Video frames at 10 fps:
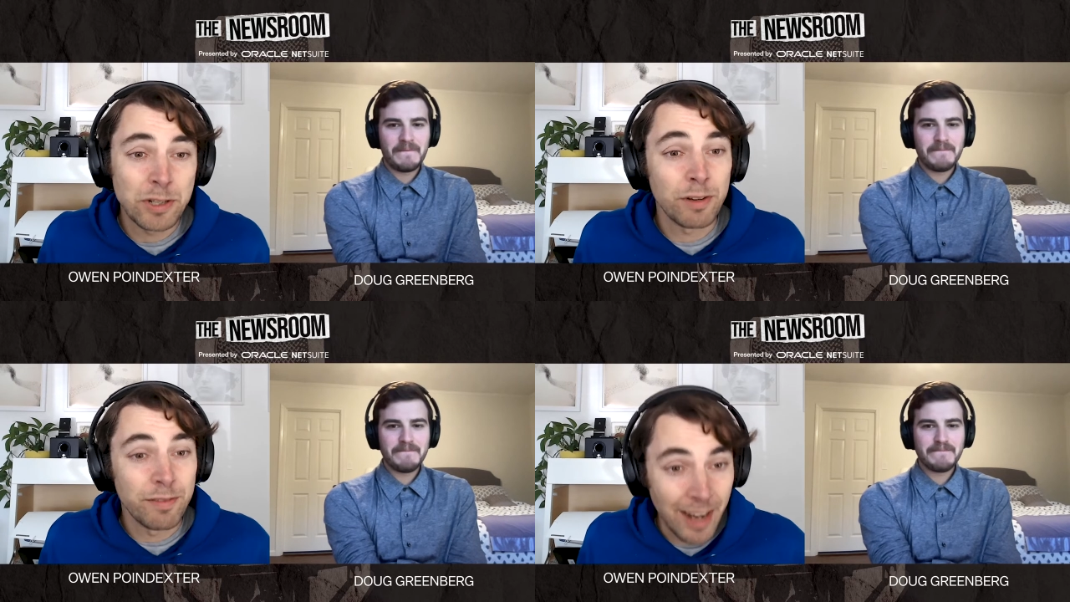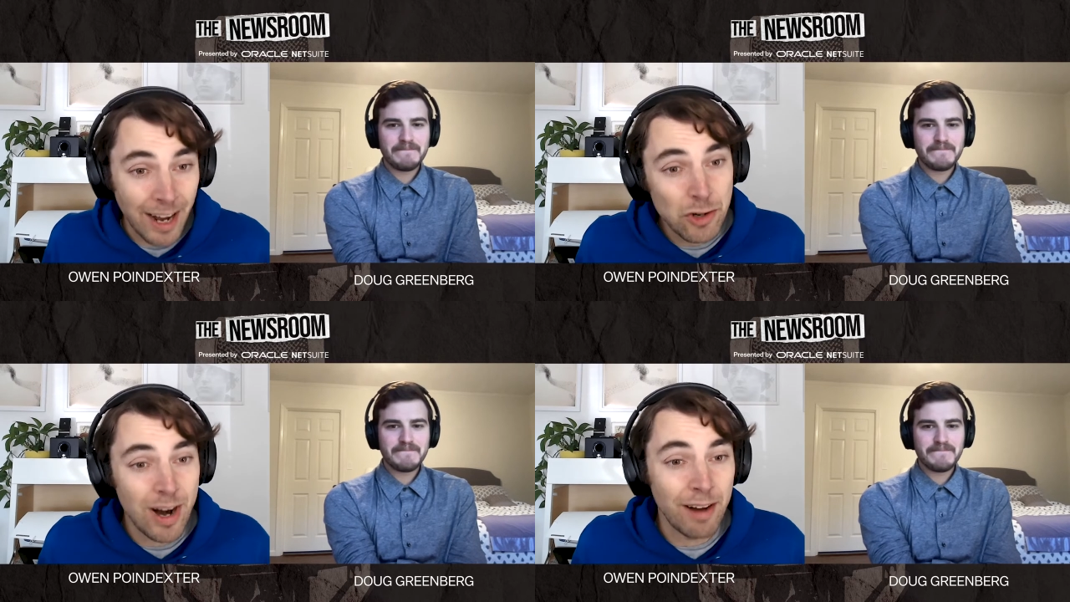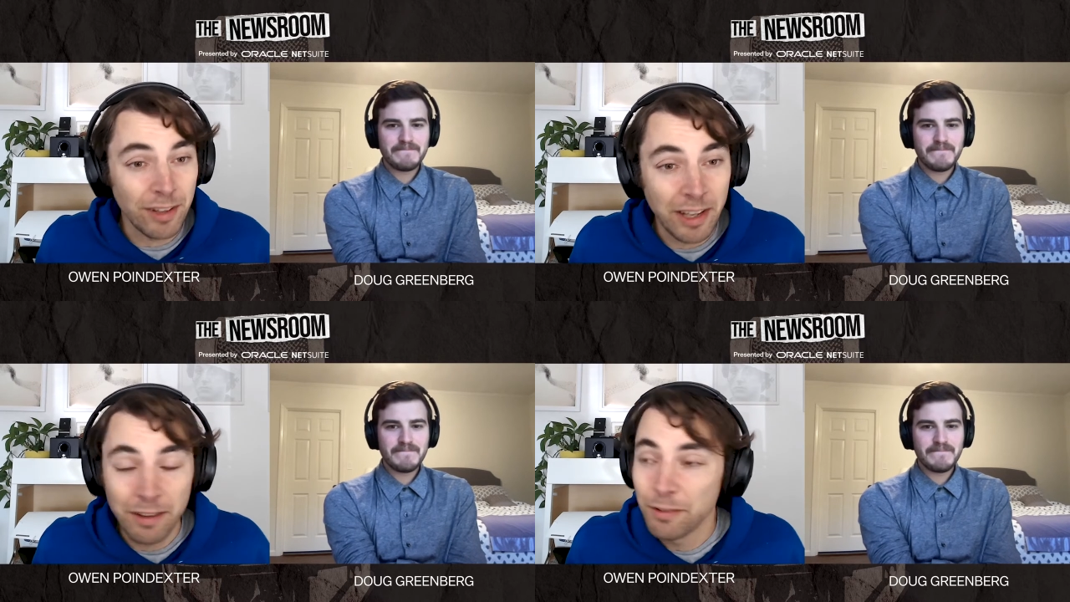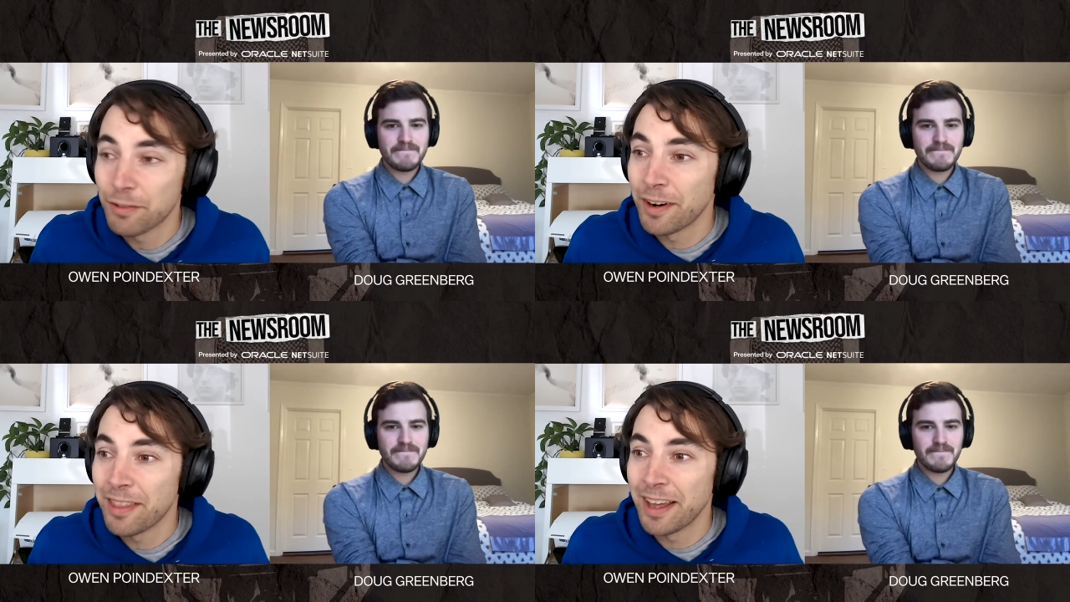Speaker 1: of not traveling
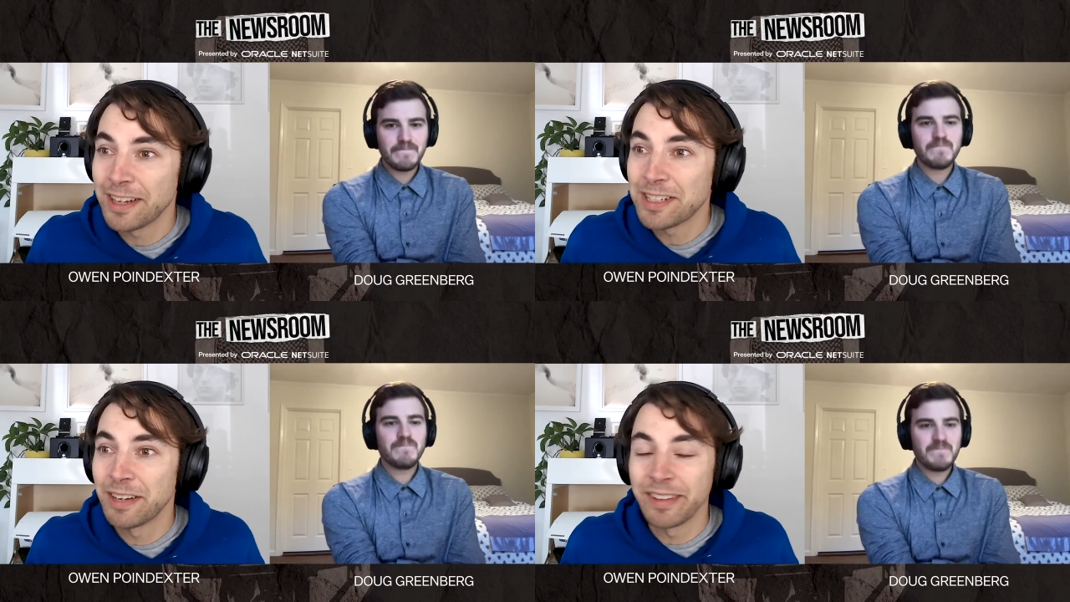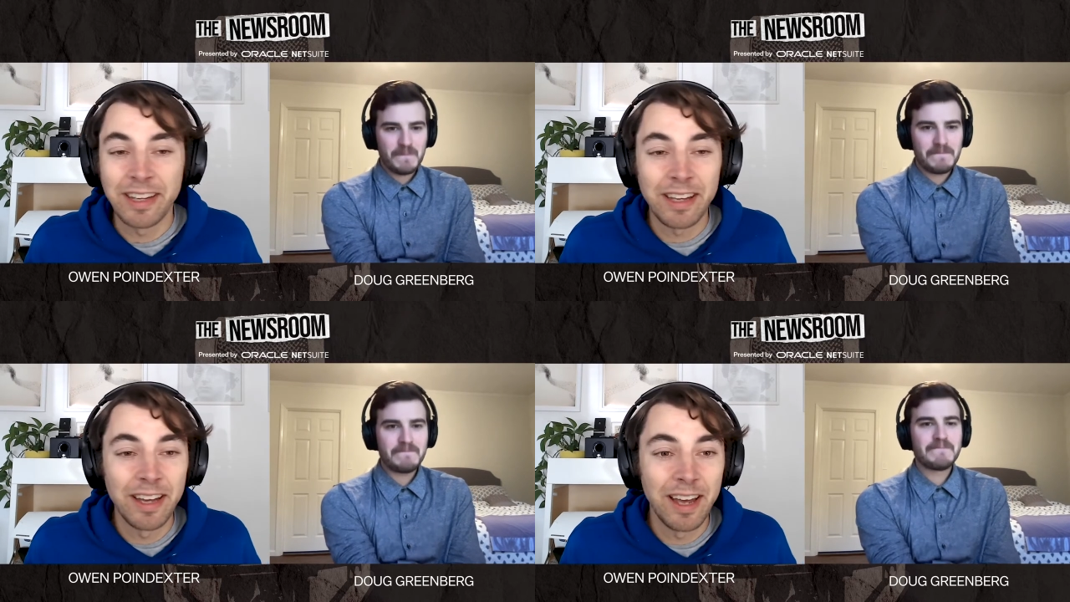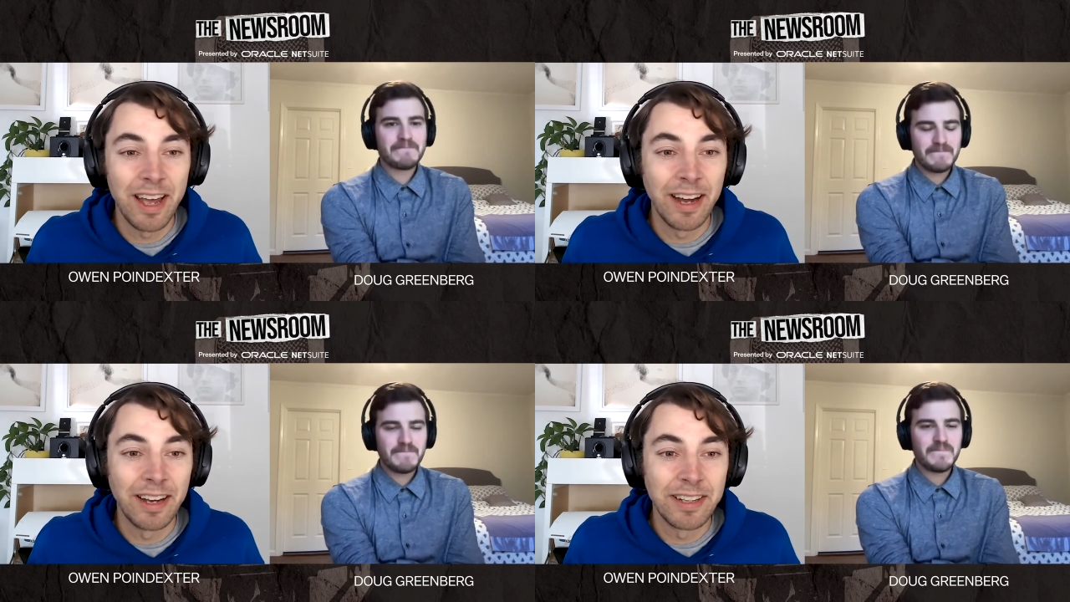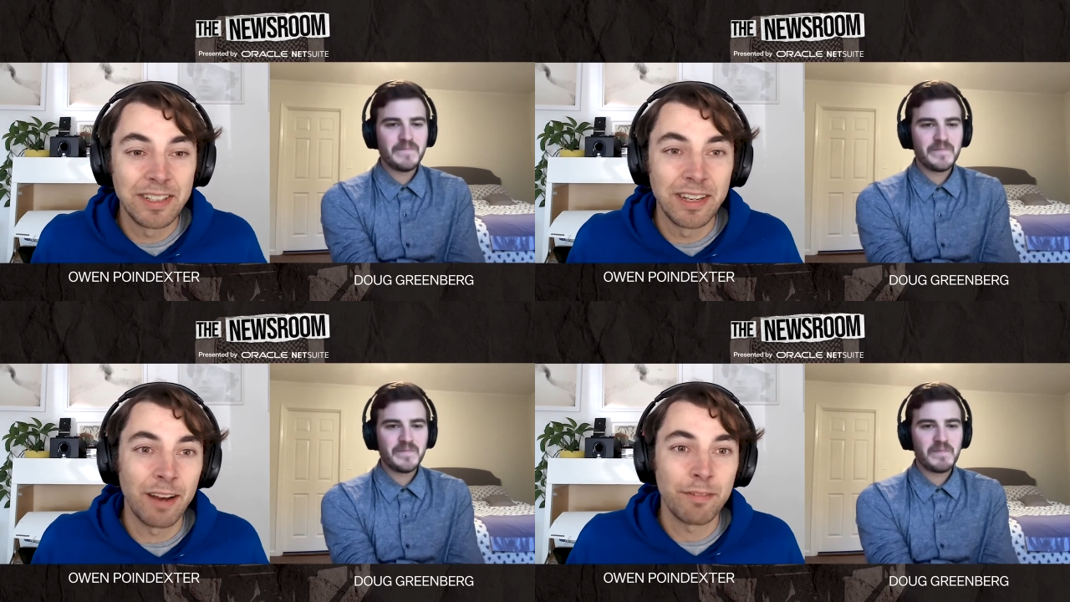for Thanksgiving and
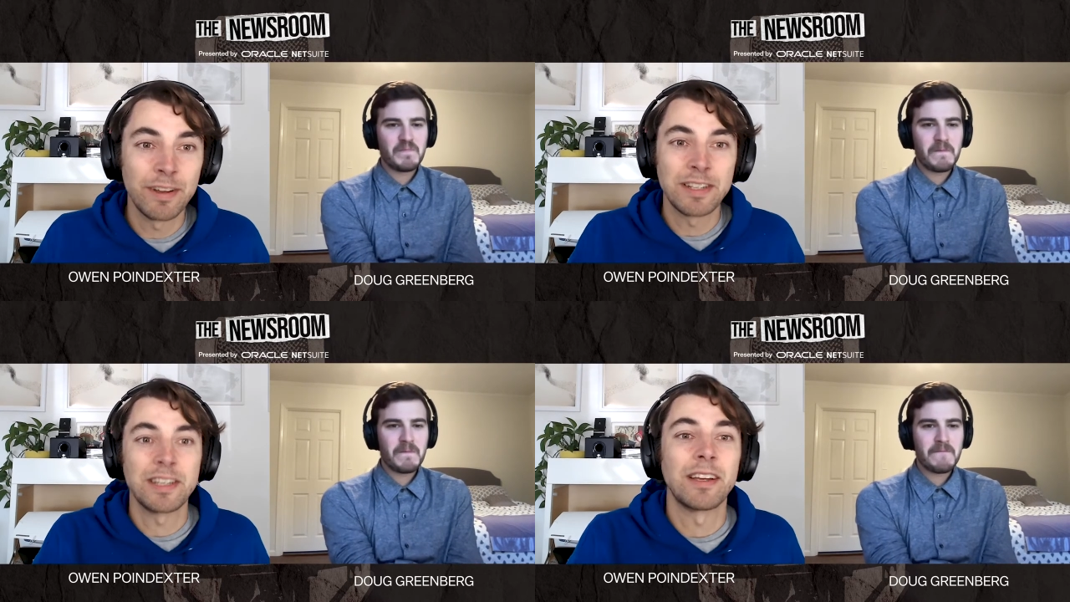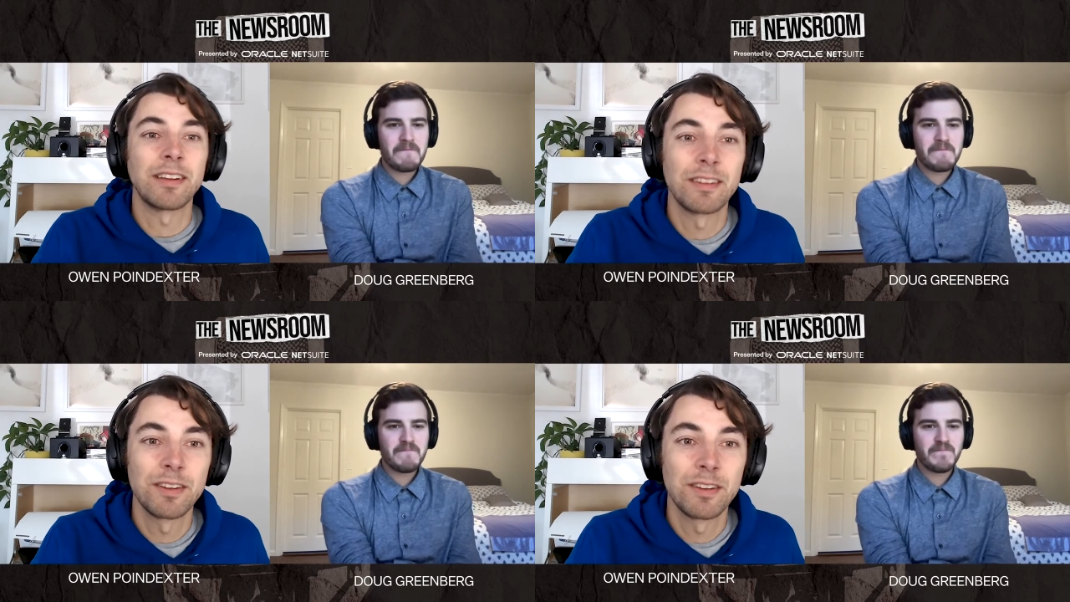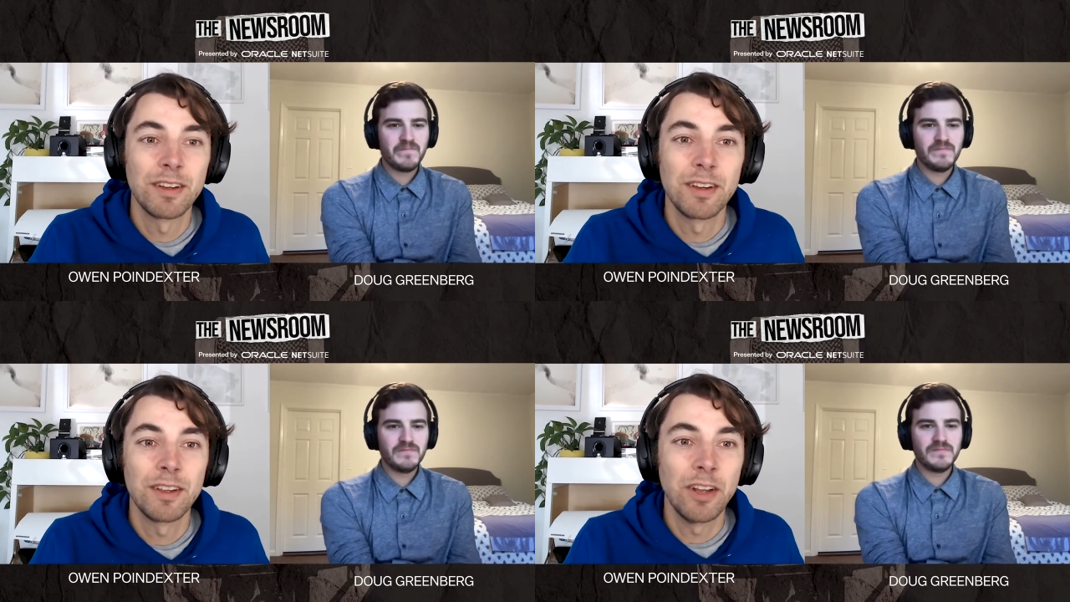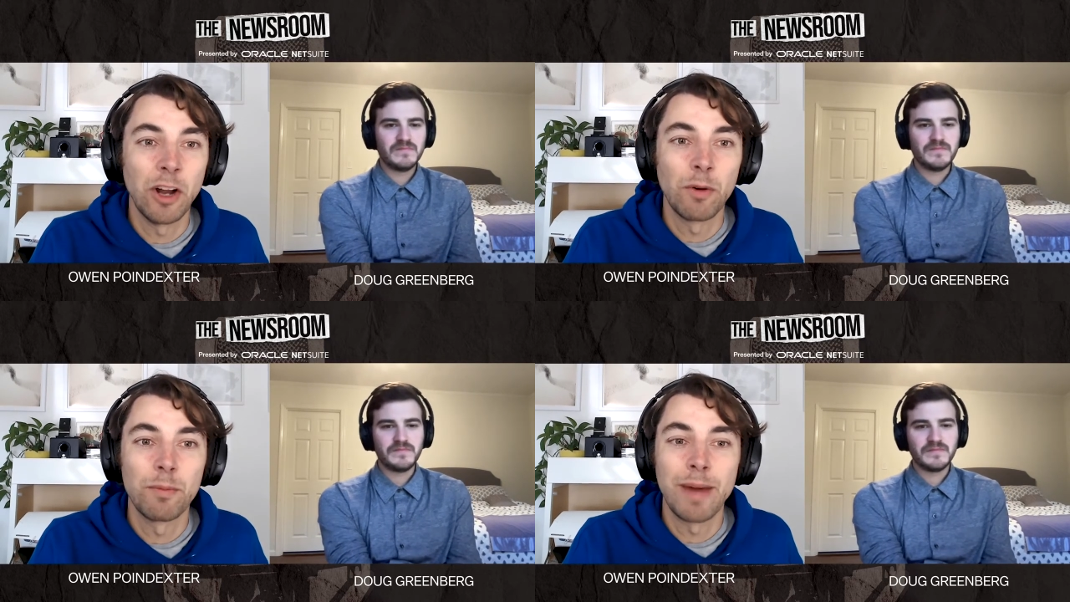not facing, you
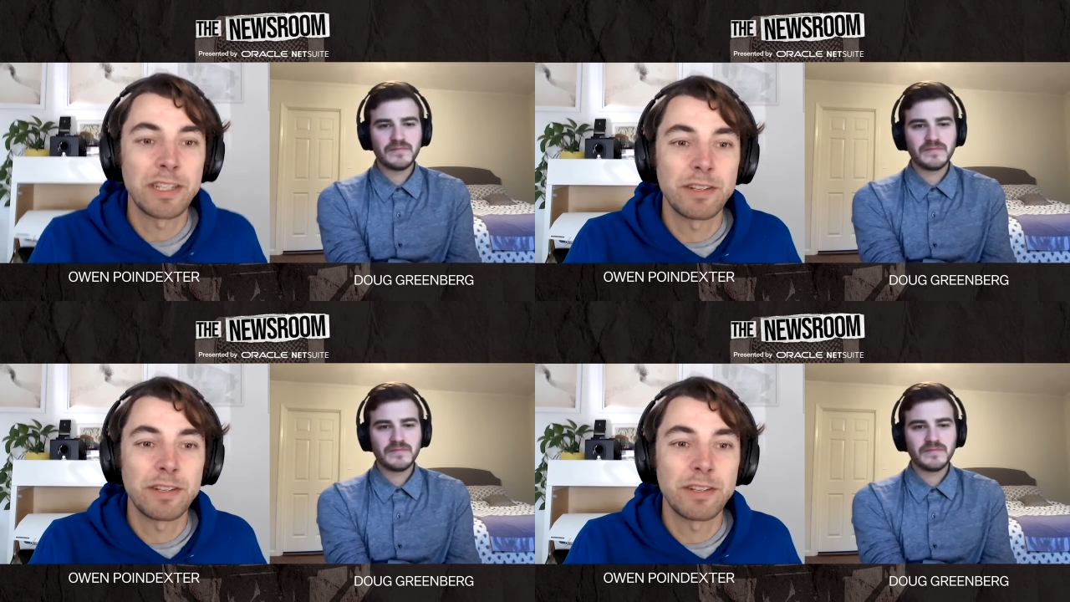know, massive